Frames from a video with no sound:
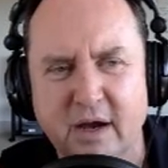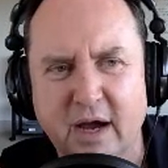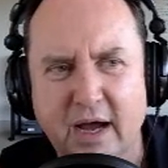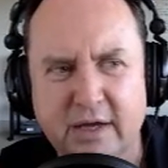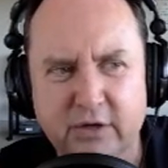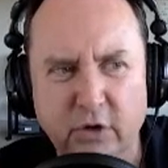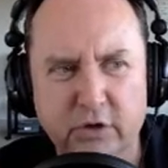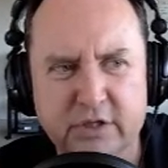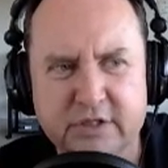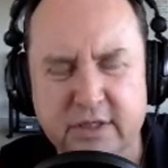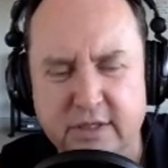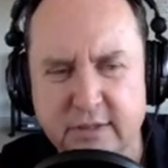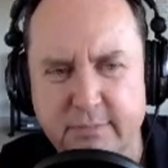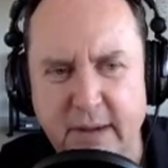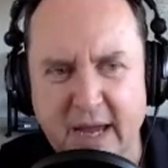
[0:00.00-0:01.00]
I noticed
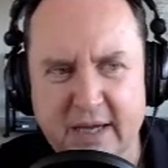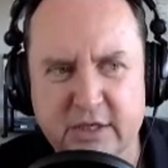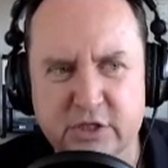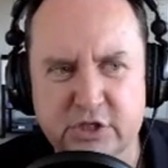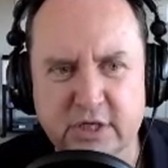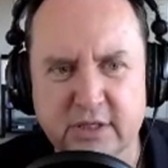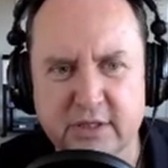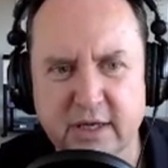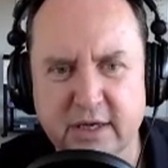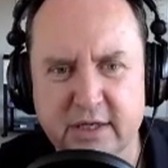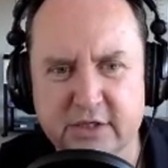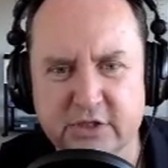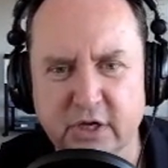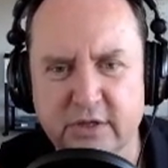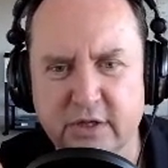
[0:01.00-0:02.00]
that the packaging that
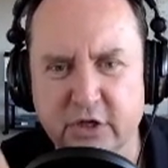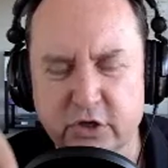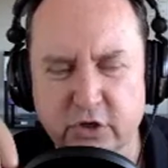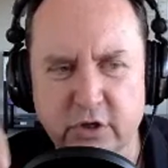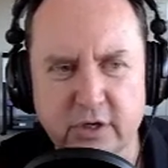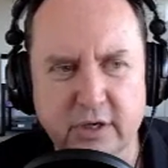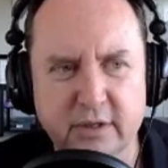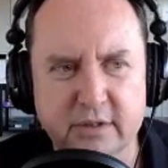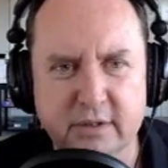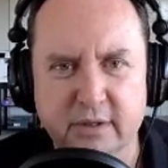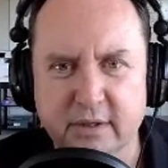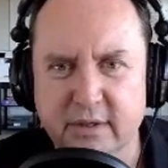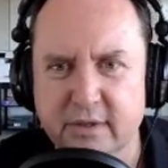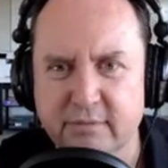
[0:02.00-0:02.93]
is on the current,